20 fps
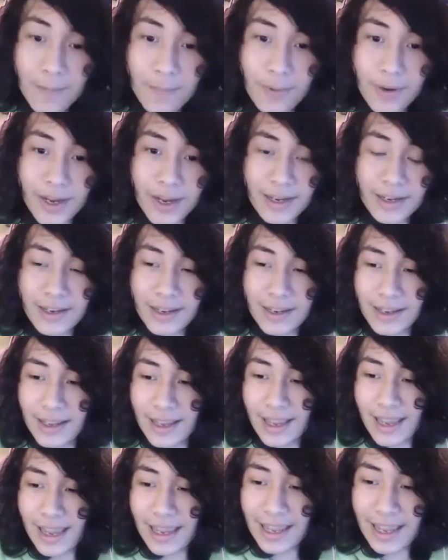But
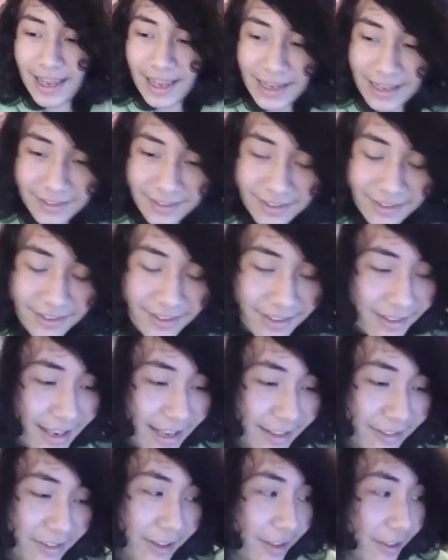it's
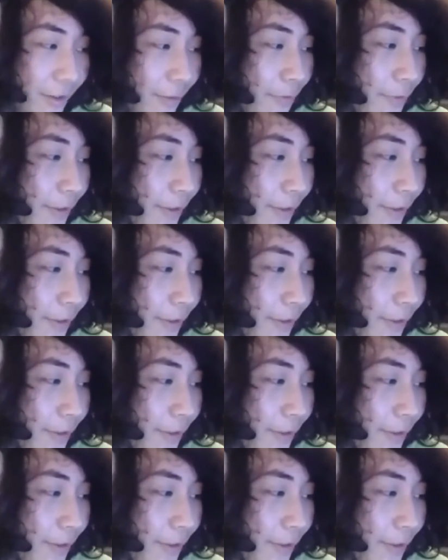just a